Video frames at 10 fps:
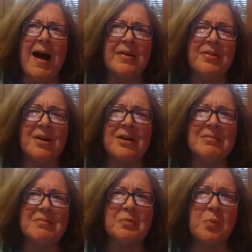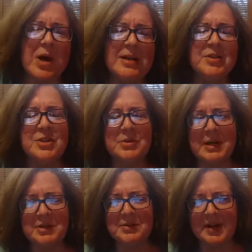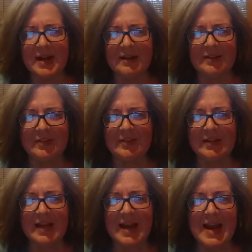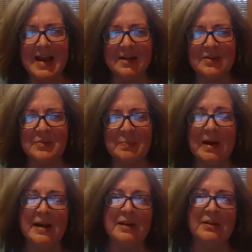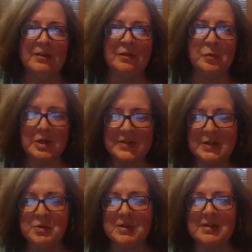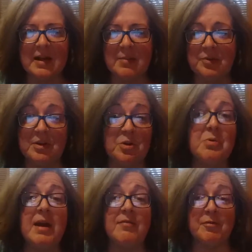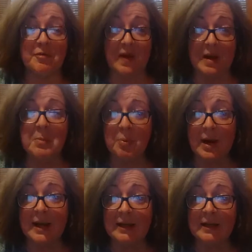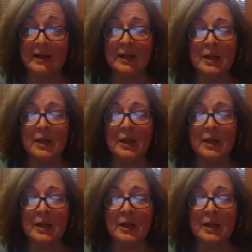I thought, what do I do next? And my voice teacher at the time said, "You have a fine brain.